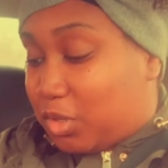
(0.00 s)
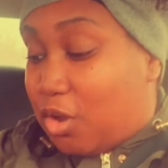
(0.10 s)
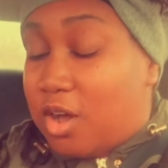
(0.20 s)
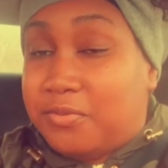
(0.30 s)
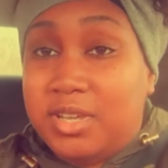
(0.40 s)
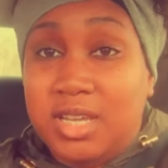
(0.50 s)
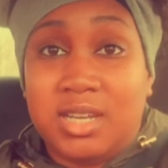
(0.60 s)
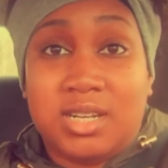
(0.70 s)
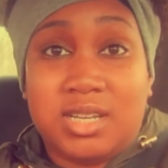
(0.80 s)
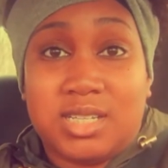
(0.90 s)
Coffee
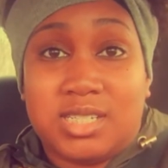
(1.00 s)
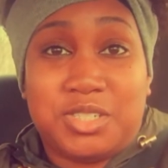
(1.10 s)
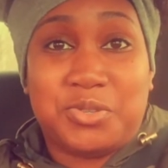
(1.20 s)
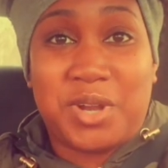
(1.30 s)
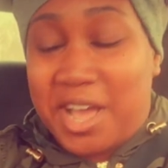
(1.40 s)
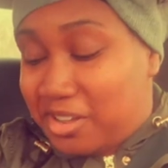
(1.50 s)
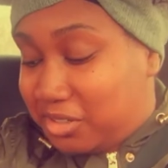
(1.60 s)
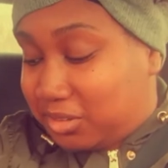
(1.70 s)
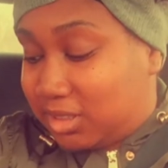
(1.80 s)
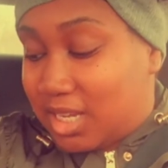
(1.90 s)
and nuggets do not
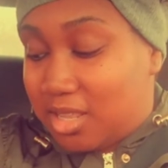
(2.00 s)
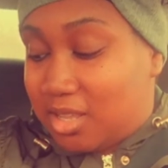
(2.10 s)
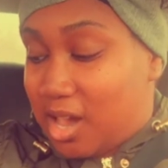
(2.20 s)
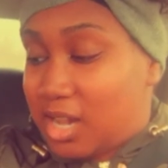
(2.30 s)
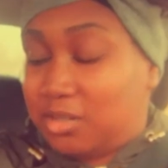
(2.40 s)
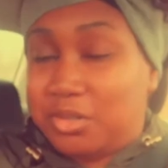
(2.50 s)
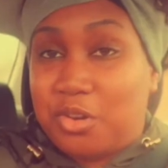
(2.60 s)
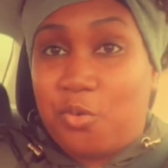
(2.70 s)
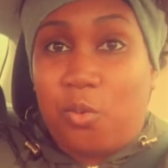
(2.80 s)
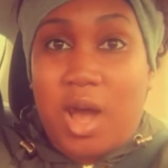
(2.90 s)
go together. I don't
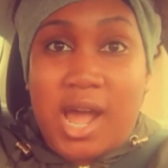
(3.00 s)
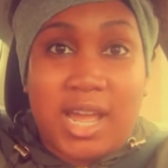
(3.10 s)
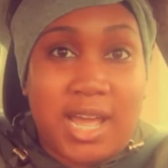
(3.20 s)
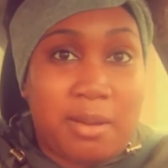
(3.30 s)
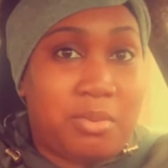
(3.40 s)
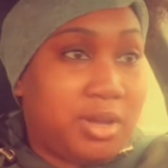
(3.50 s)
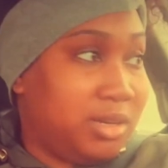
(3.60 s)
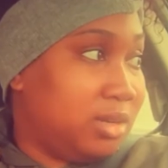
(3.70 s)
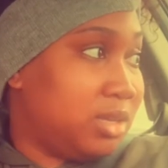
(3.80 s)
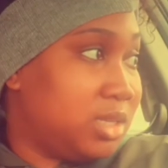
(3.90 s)
know why I bought
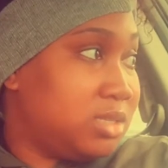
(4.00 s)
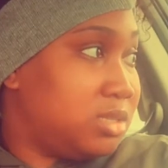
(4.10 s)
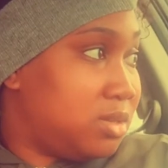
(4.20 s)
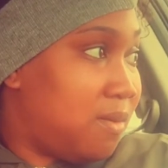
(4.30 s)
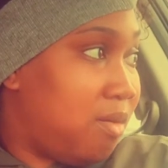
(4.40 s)
nuggets.